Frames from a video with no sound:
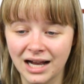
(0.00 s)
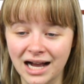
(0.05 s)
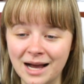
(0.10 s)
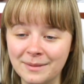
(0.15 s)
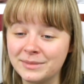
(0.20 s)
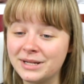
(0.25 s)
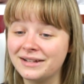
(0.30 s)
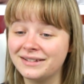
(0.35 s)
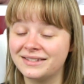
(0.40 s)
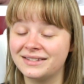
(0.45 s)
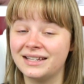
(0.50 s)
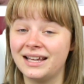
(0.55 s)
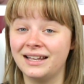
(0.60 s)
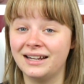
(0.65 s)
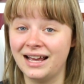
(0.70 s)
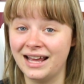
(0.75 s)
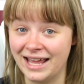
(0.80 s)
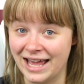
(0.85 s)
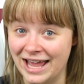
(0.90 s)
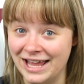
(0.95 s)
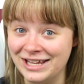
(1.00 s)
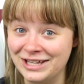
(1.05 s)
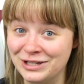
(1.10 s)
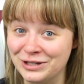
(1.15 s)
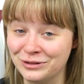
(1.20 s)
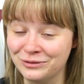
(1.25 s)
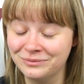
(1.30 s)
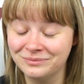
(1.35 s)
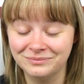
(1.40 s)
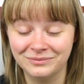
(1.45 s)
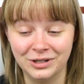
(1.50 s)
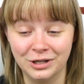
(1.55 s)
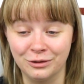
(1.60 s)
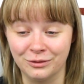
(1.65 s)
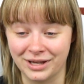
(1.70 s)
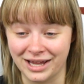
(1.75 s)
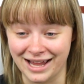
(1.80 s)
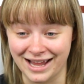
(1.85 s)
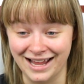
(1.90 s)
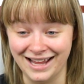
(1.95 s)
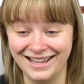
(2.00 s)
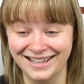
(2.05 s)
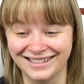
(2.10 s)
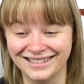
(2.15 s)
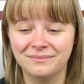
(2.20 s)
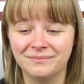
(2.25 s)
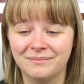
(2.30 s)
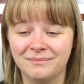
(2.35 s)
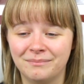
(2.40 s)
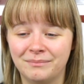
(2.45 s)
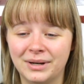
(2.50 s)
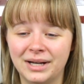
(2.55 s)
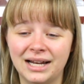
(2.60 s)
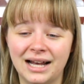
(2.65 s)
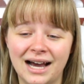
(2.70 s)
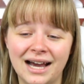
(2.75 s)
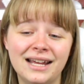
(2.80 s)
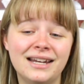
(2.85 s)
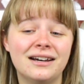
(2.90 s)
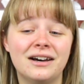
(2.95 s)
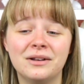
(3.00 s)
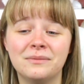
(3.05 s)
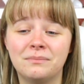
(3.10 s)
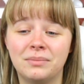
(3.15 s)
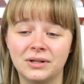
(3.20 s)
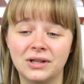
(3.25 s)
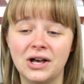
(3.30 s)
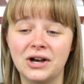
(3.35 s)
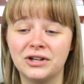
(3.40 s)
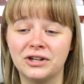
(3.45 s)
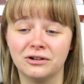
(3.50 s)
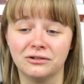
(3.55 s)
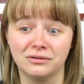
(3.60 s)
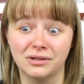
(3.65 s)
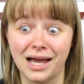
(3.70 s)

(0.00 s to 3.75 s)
I'm not saying I hate you, okay? But I'd unplug your